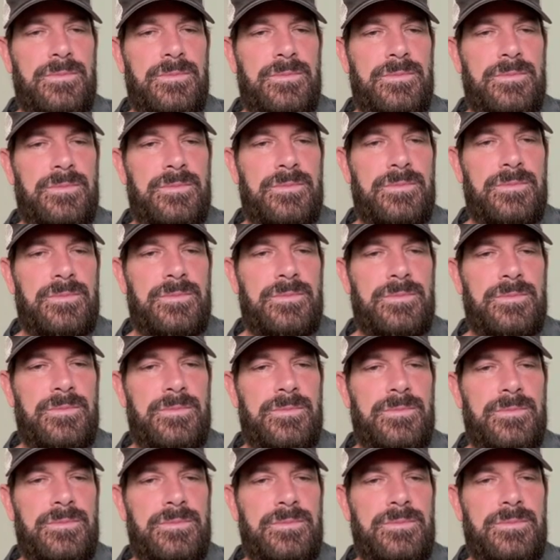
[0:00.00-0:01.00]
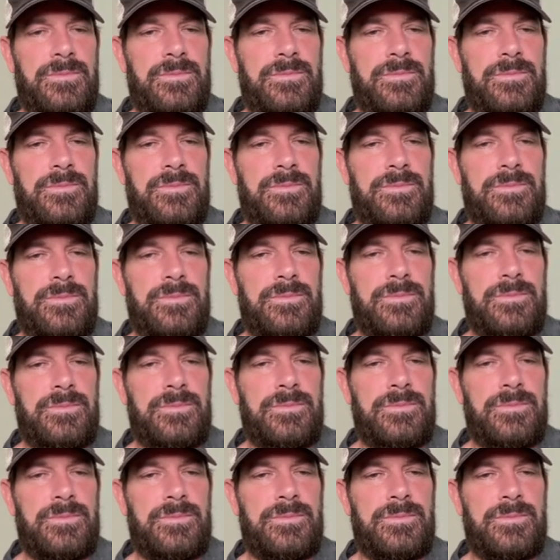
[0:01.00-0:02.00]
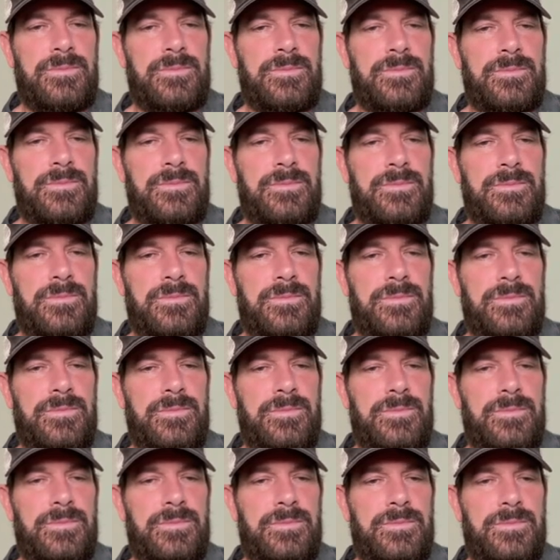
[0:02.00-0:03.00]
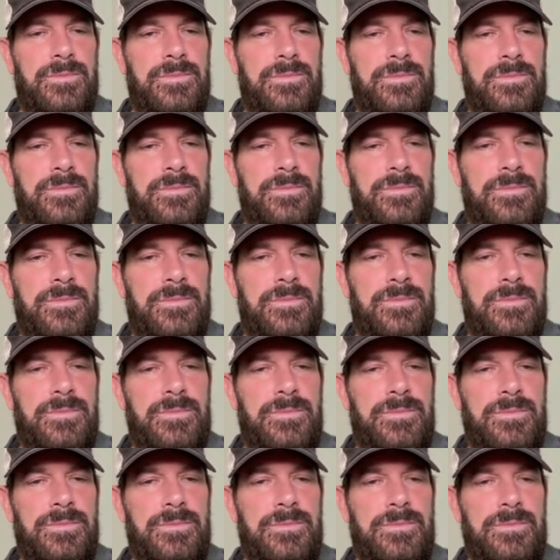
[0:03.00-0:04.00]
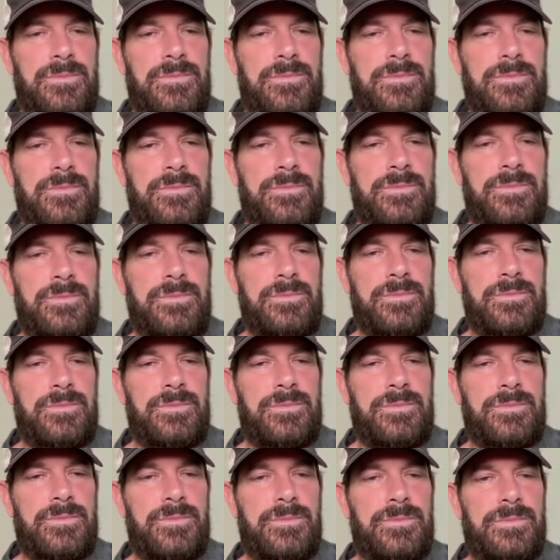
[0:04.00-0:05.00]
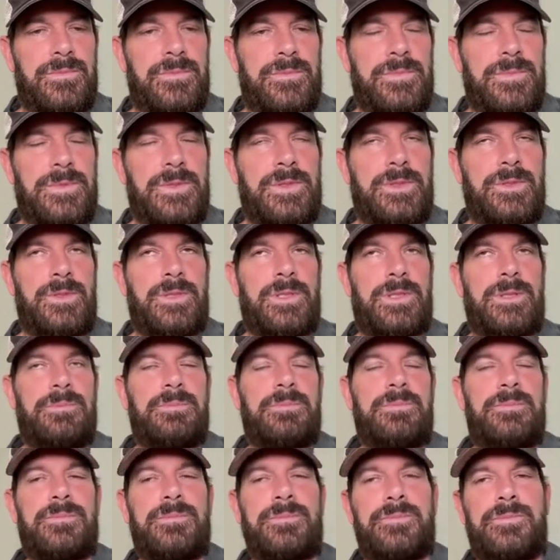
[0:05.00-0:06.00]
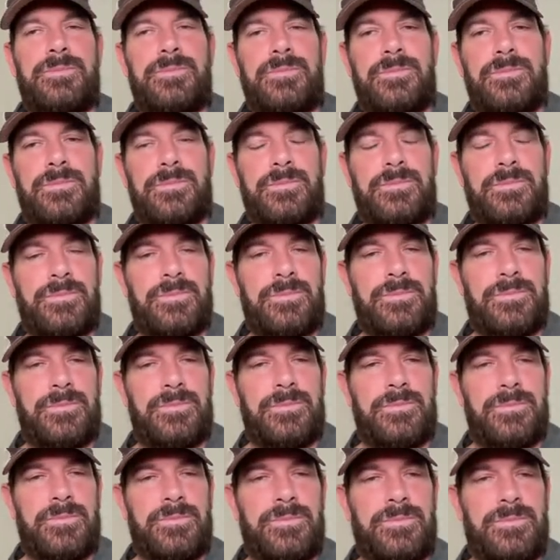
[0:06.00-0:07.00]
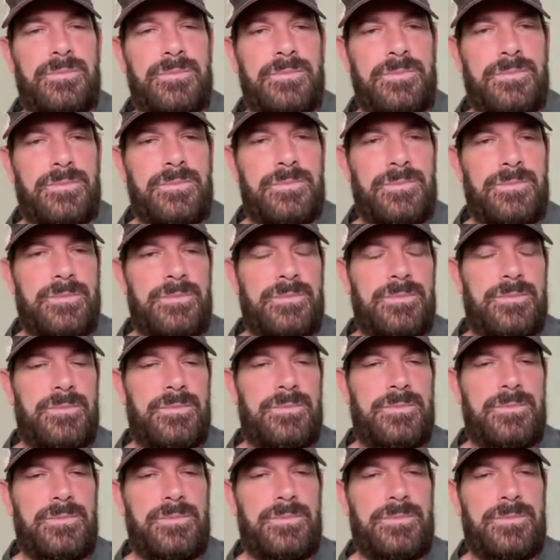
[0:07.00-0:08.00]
(silent)